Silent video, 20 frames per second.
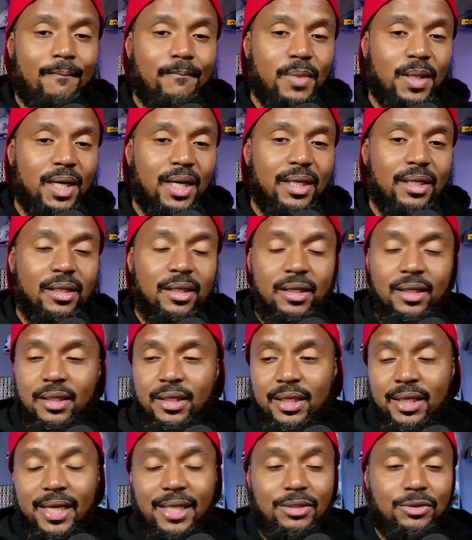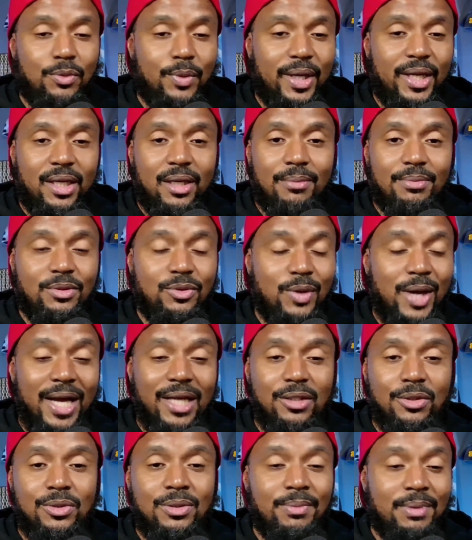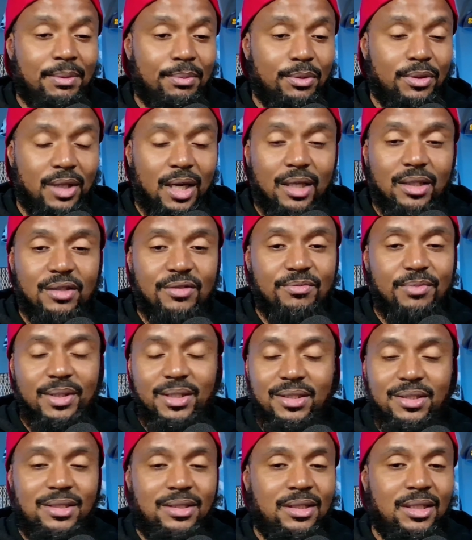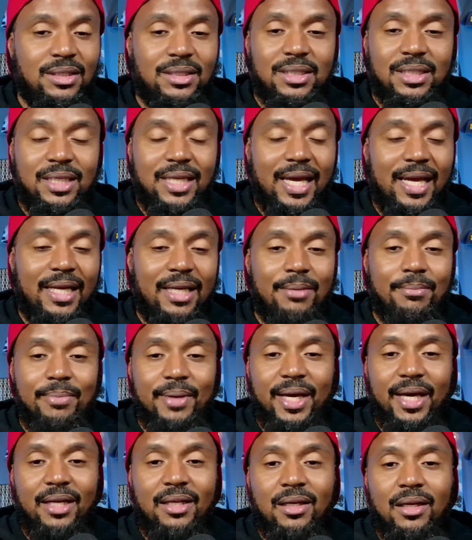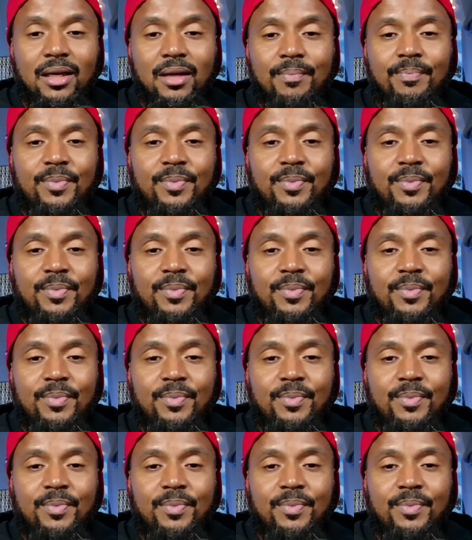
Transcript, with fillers: But unless you're waking up to do do something productive, but it's just laying in bed,